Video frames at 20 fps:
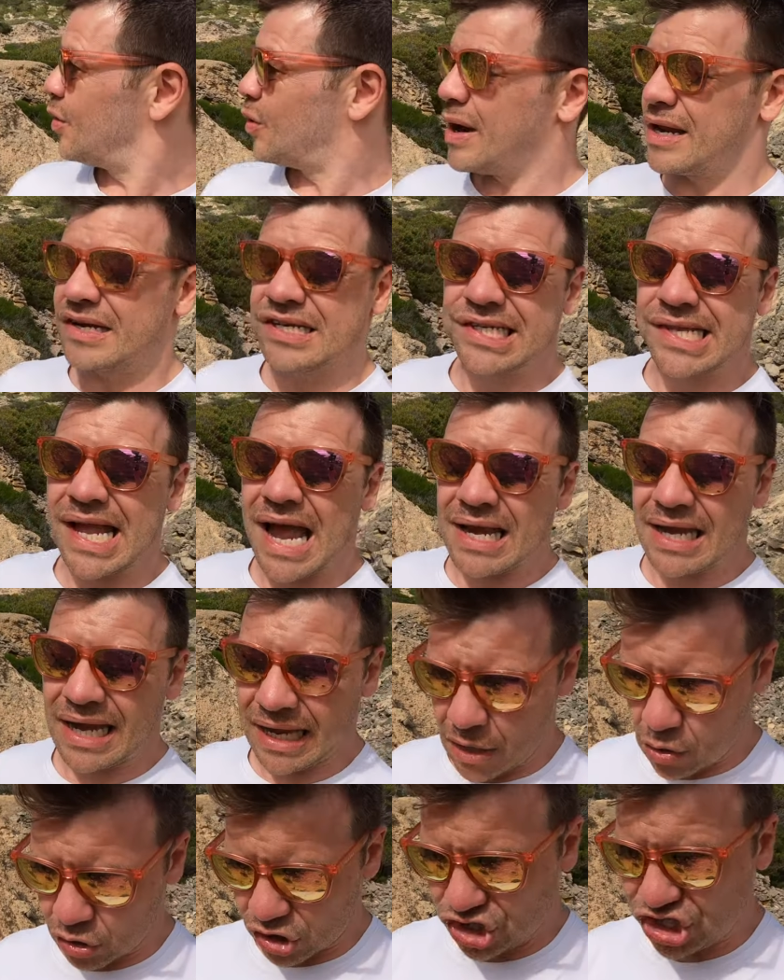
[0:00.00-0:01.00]
when
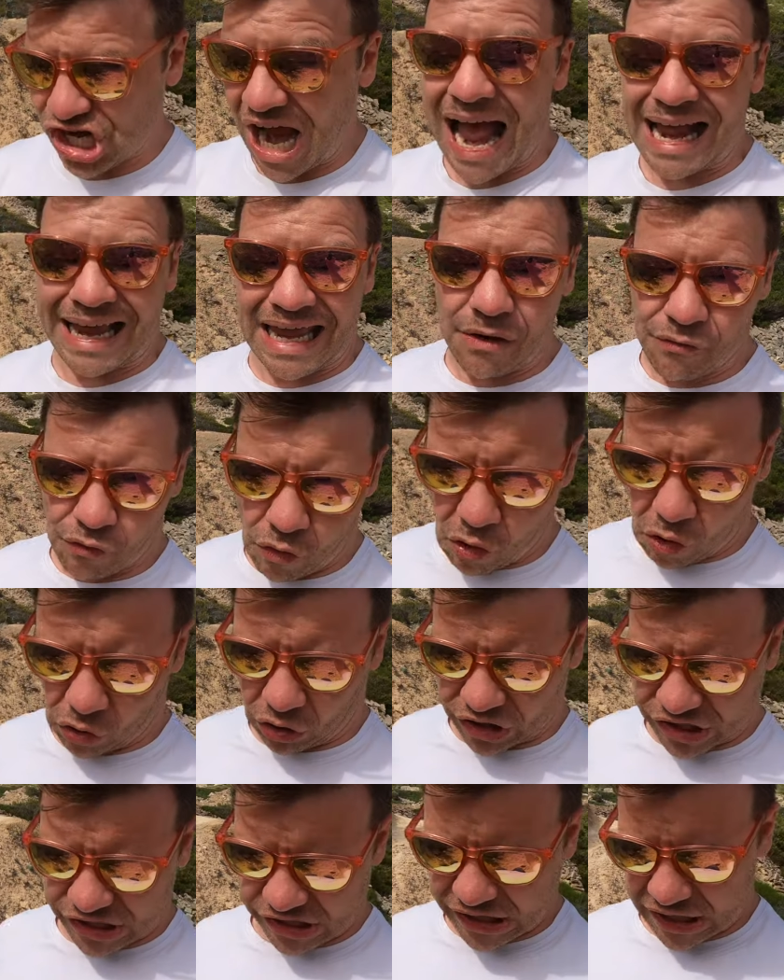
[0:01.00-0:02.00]
standing on jaggy
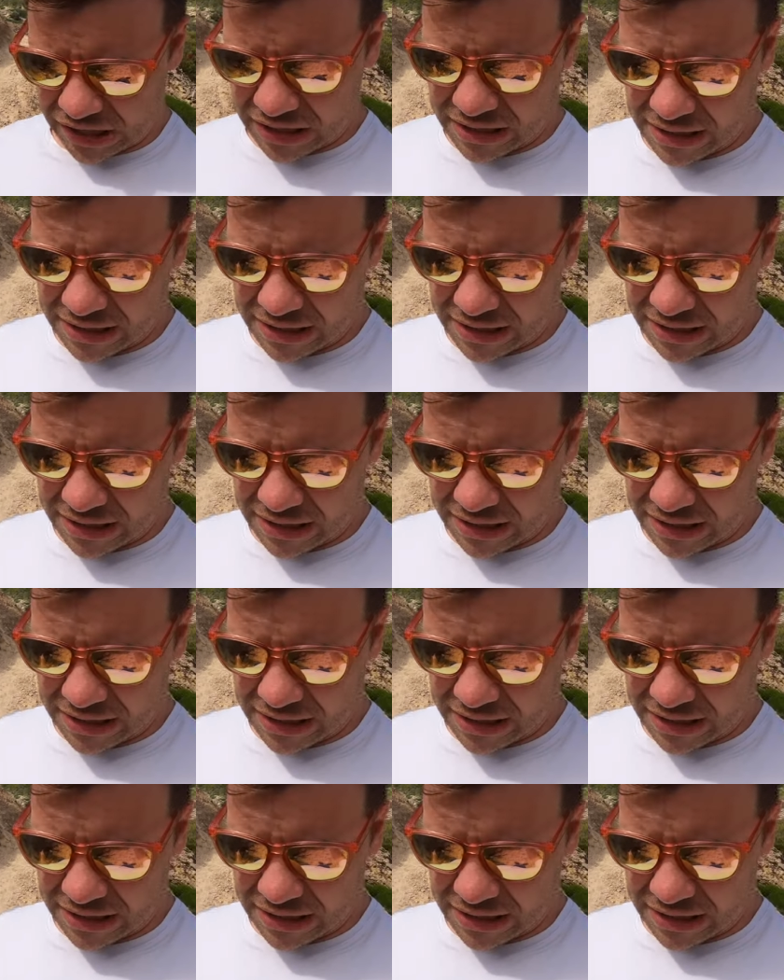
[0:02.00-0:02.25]
rocks.